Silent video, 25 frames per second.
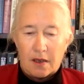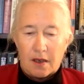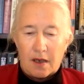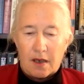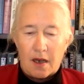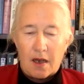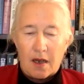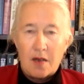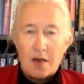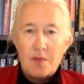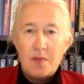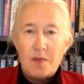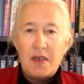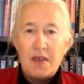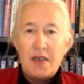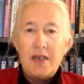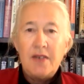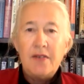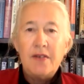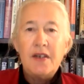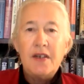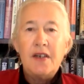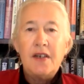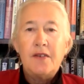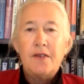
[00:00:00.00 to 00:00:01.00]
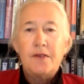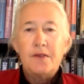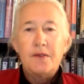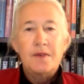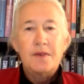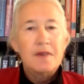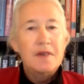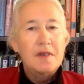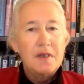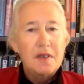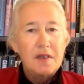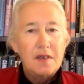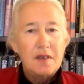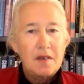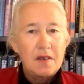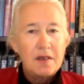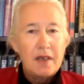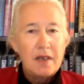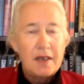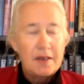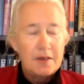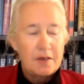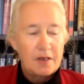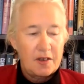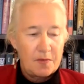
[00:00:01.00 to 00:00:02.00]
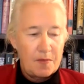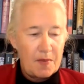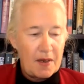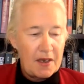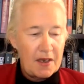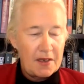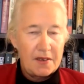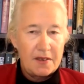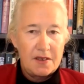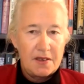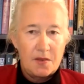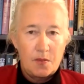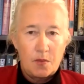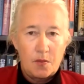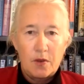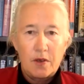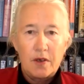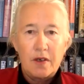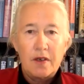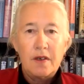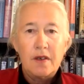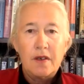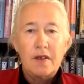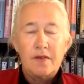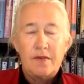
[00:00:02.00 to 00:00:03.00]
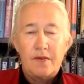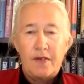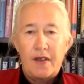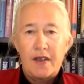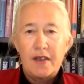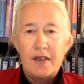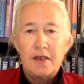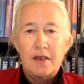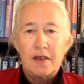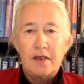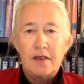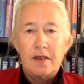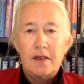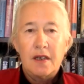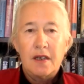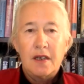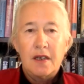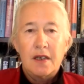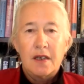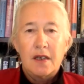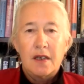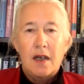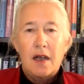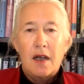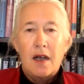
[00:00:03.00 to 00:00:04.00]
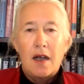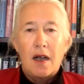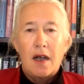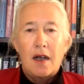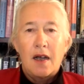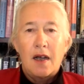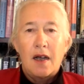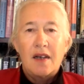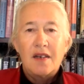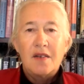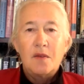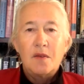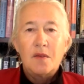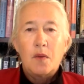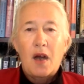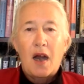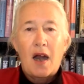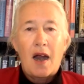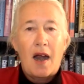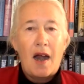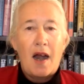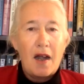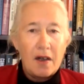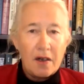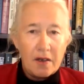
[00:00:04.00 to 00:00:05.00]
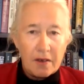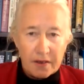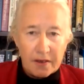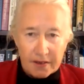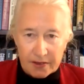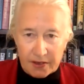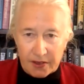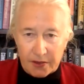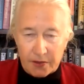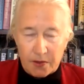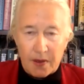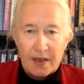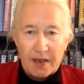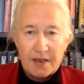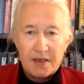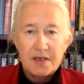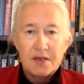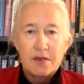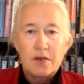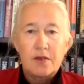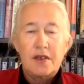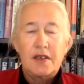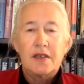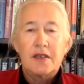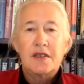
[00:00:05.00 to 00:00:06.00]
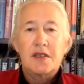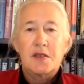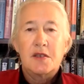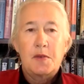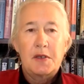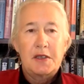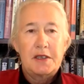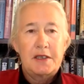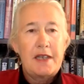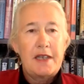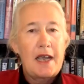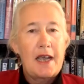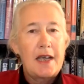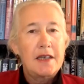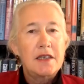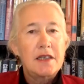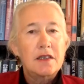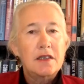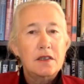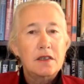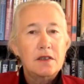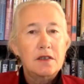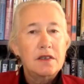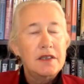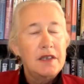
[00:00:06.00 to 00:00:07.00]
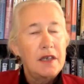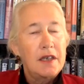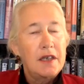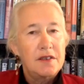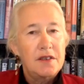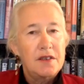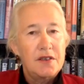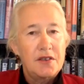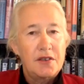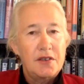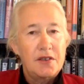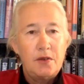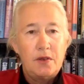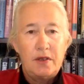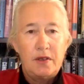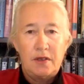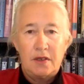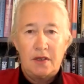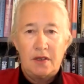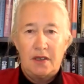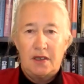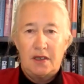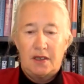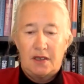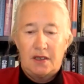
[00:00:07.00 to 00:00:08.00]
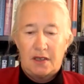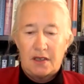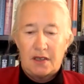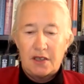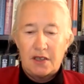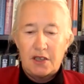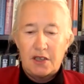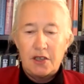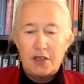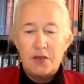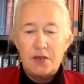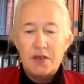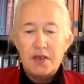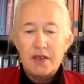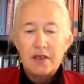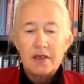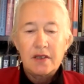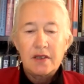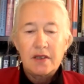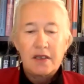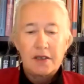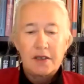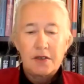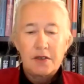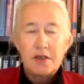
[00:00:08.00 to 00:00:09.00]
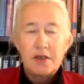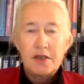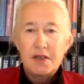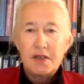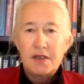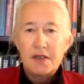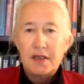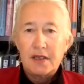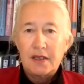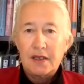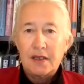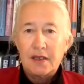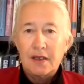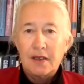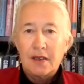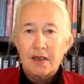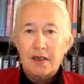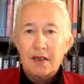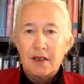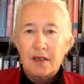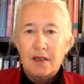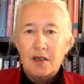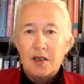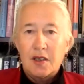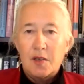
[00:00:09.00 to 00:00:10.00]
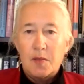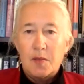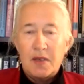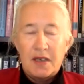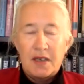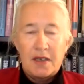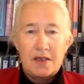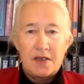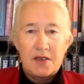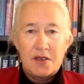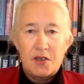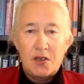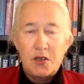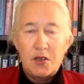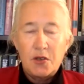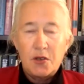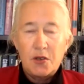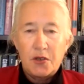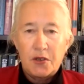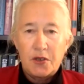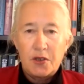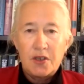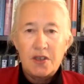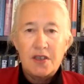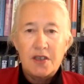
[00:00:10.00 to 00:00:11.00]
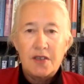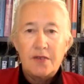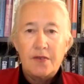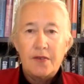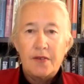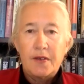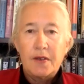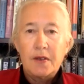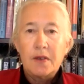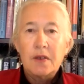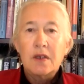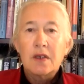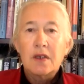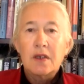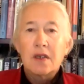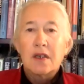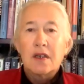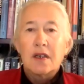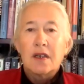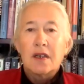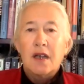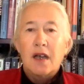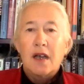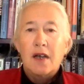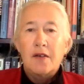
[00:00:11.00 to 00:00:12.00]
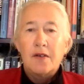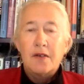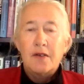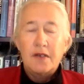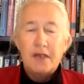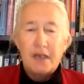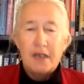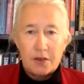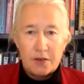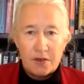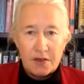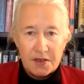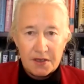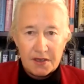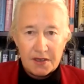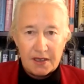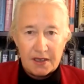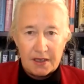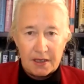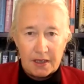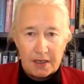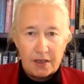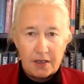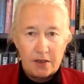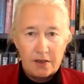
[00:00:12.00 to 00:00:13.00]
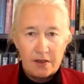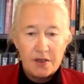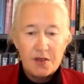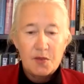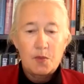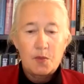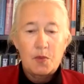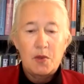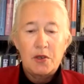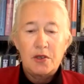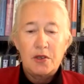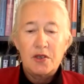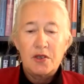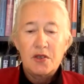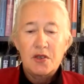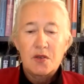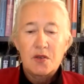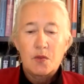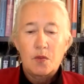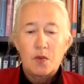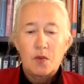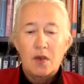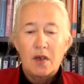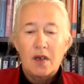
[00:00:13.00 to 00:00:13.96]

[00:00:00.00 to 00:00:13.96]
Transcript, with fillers: Um, even if electric methods were invented, our U S grid is spectacularly unsuited to using electricity because two thirds of it, of electricity here is produced